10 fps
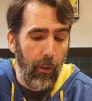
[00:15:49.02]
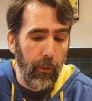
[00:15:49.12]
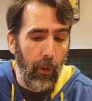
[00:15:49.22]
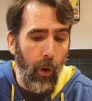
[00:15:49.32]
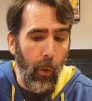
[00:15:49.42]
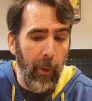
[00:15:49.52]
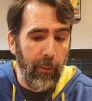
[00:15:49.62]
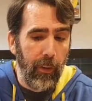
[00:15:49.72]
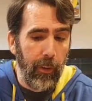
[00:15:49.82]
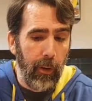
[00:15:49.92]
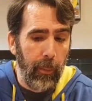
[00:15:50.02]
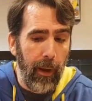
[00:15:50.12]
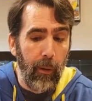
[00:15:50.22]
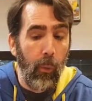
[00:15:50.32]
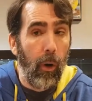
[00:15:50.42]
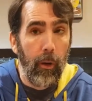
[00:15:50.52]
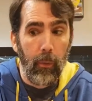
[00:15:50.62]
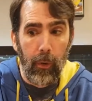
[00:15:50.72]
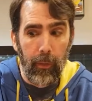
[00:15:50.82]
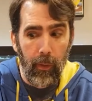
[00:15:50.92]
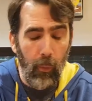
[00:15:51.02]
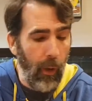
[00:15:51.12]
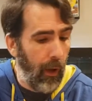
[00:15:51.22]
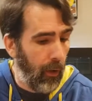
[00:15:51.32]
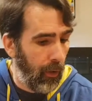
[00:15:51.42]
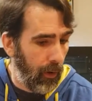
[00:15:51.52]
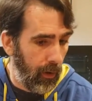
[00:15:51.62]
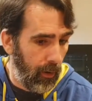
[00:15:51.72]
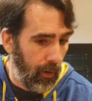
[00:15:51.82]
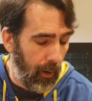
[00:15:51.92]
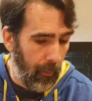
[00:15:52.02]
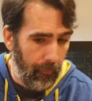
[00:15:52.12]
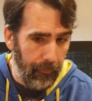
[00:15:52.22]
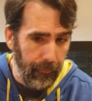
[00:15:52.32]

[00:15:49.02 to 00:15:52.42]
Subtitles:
So basically, you're paying 1 with the Well, or